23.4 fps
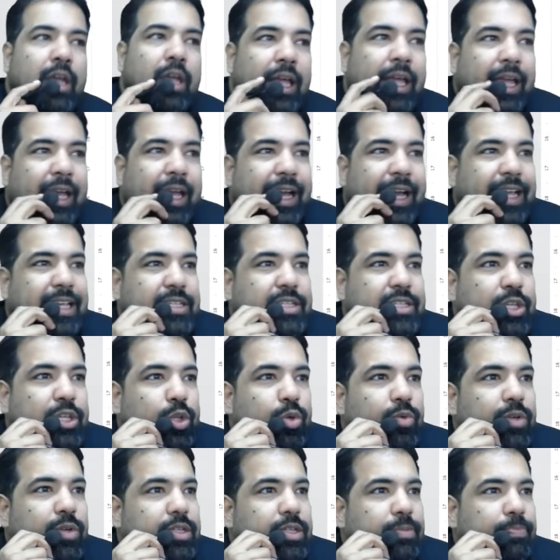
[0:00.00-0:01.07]
Guys, new
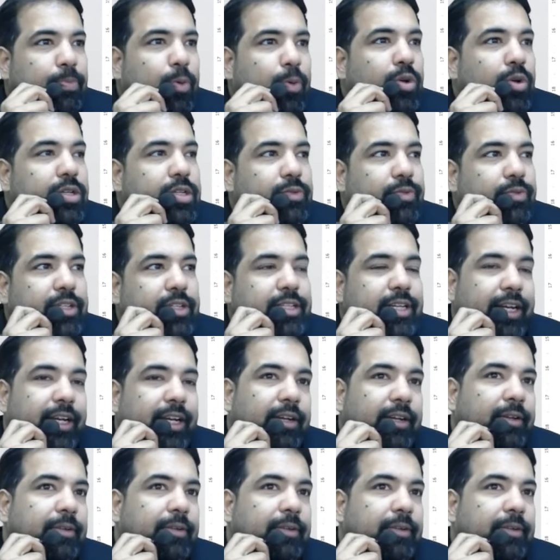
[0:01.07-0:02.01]
is post which date?